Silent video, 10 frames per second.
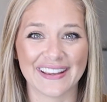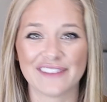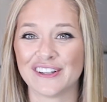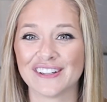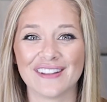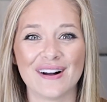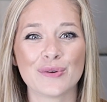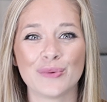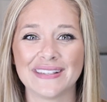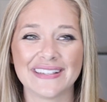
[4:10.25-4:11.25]
If you're
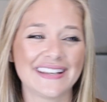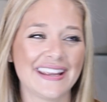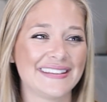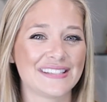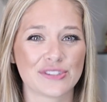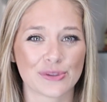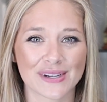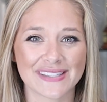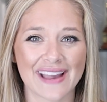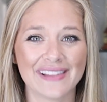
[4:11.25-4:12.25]
long-winded and a
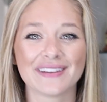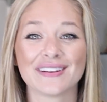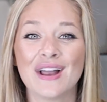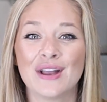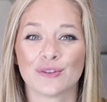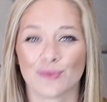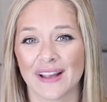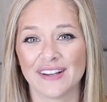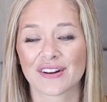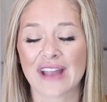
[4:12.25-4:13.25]
storyteller,
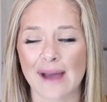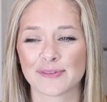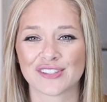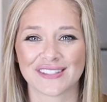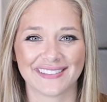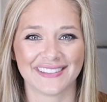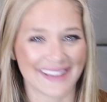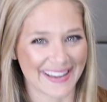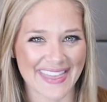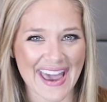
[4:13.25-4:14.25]
write your caption
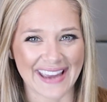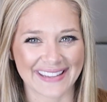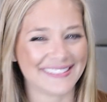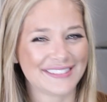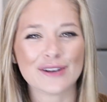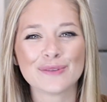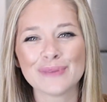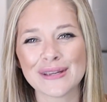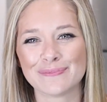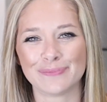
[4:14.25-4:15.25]
like that. Don't
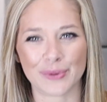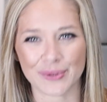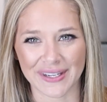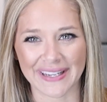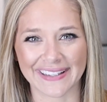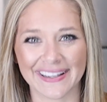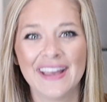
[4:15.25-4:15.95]
be boring.